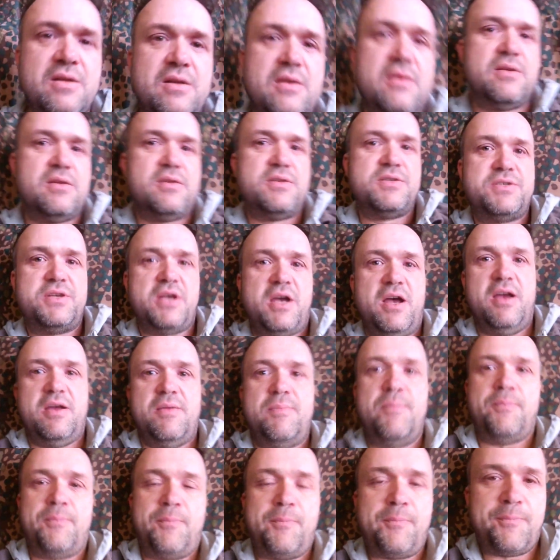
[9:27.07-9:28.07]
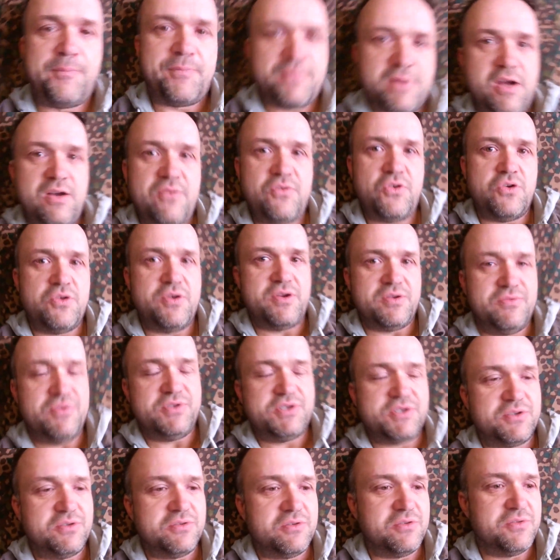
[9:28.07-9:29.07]
So I've already
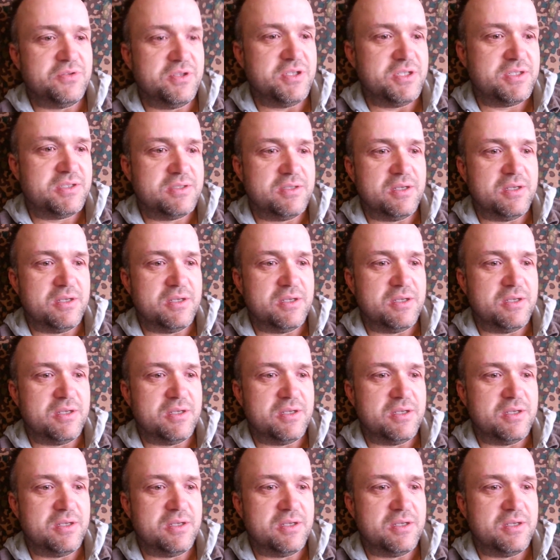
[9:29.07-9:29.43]
restored this